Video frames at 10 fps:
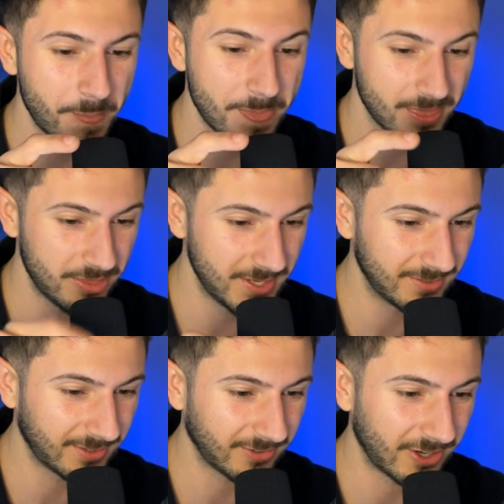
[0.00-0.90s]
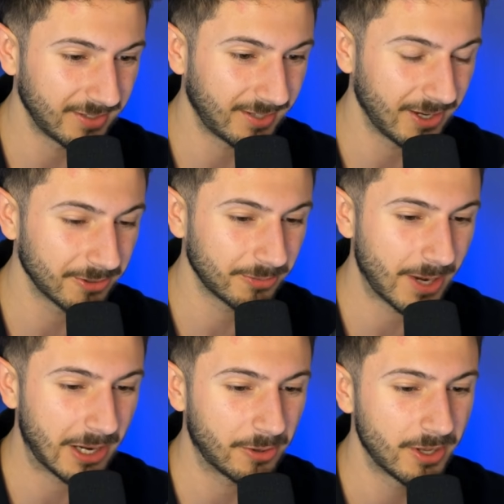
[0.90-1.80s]
These designs here as
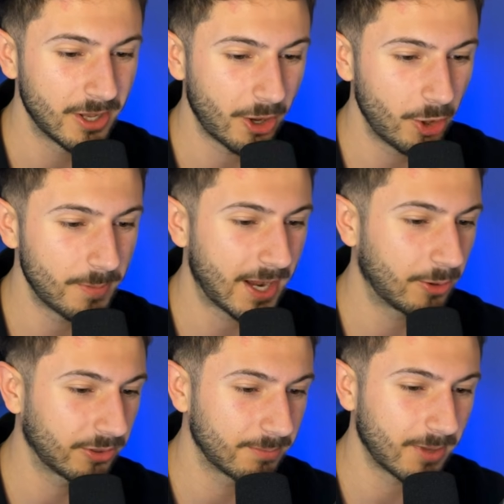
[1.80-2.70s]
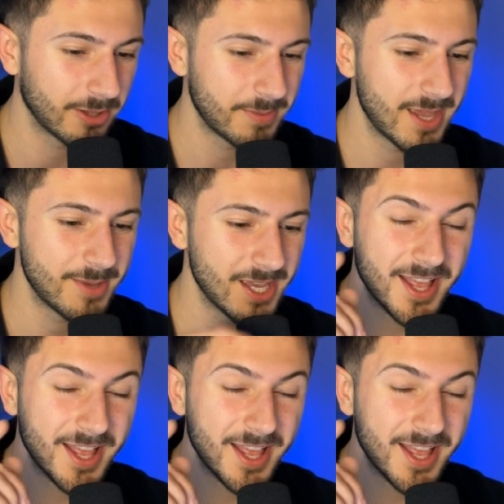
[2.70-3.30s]
well, home health, mother baby.